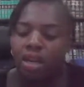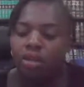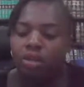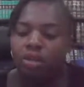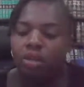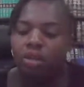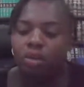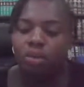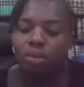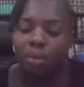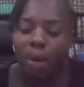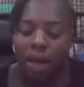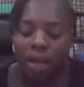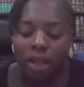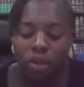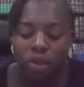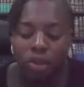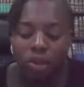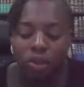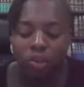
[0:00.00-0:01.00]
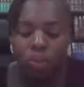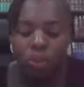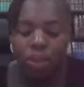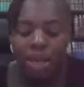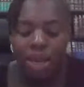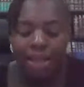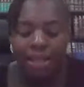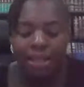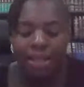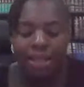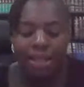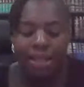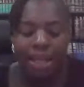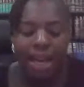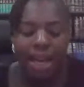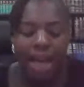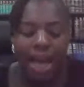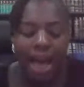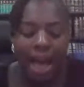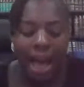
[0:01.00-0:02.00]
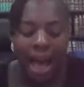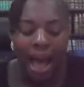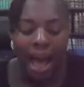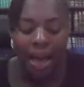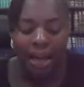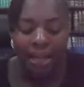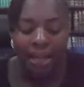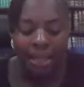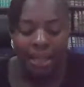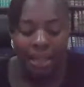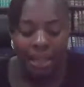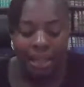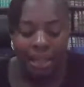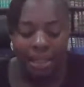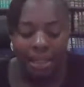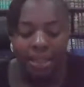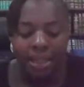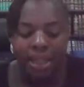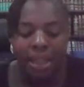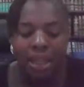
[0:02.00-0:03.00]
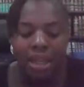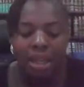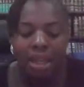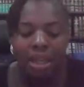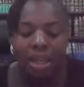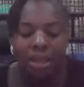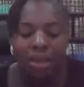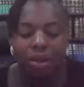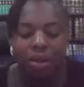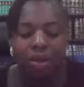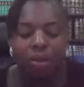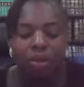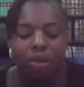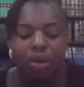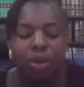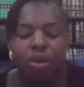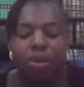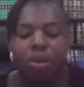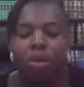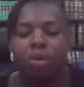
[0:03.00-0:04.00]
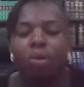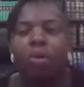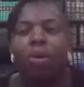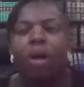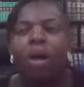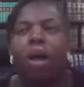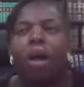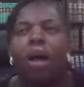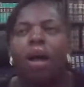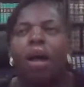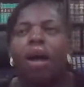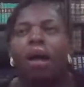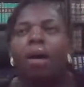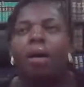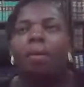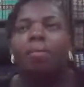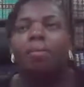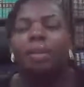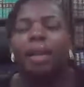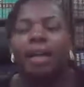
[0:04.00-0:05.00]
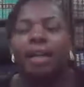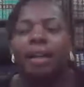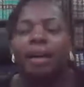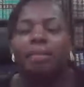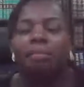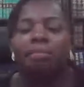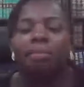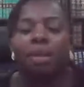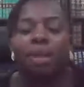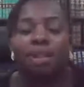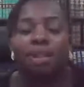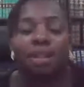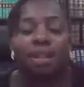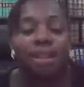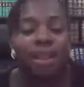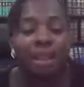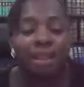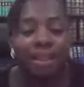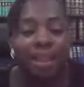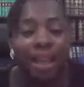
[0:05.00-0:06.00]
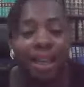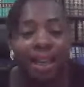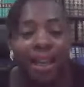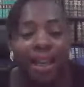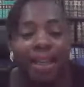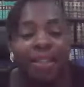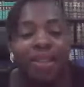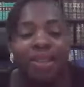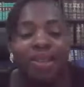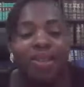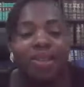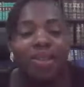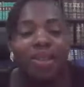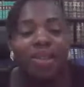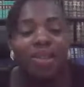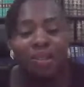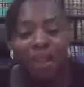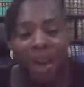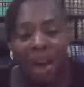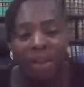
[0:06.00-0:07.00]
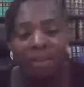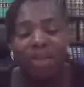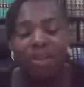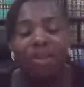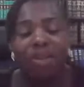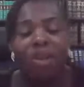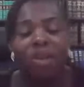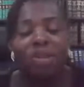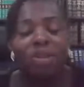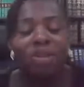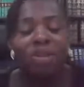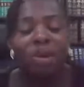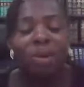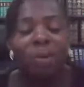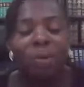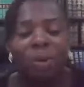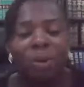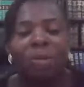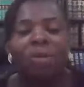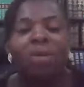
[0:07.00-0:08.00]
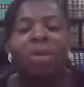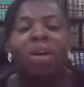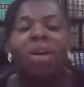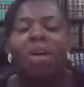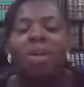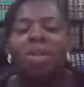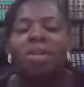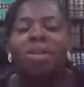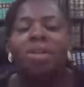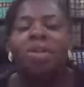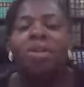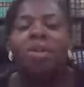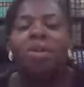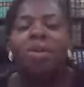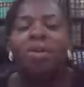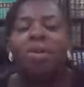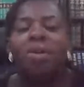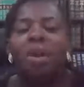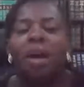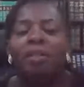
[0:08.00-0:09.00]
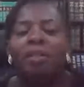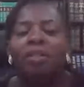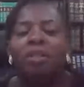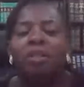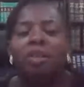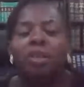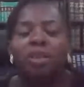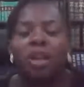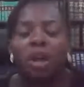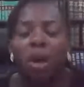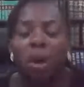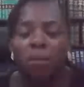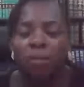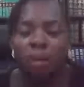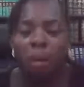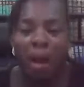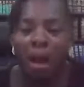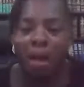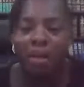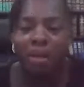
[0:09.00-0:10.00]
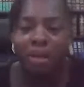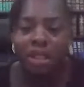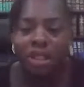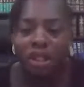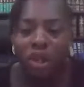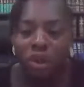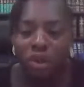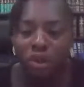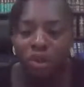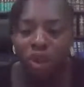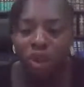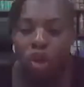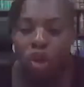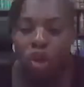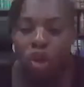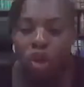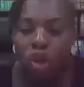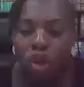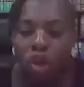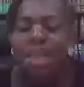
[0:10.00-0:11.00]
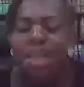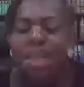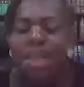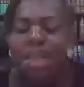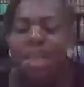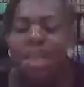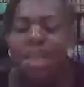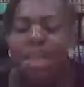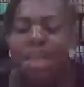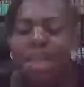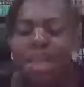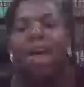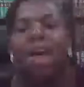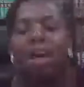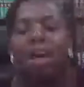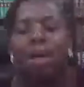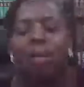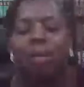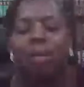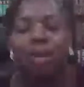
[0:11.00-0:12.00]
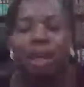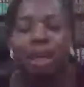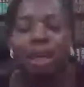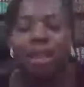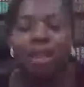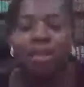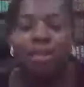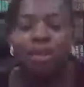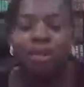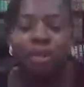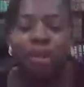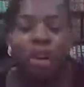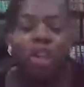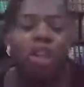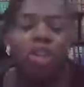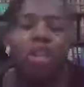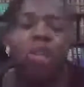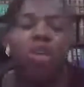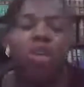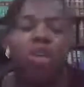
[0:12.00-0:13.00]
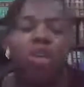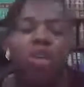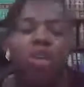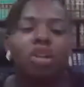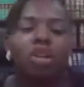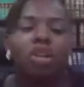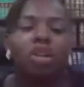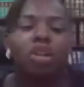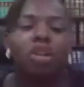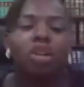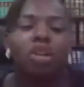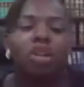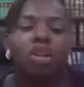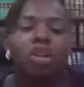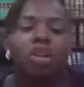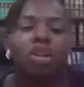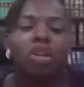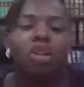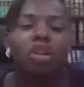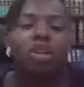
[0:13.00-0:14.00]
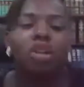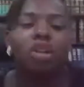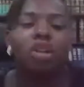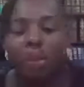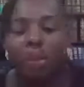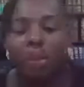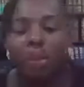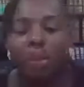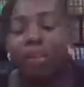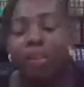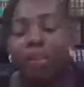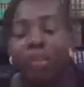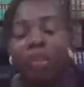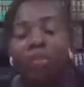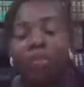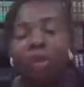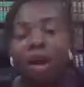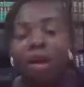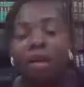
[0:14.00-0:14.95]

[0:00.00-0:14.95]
to by two witnesses at least, you know. So that now brings an end to your draft, to your will. So you have to know the from how it is going to commence, then the revocation, all the different parts of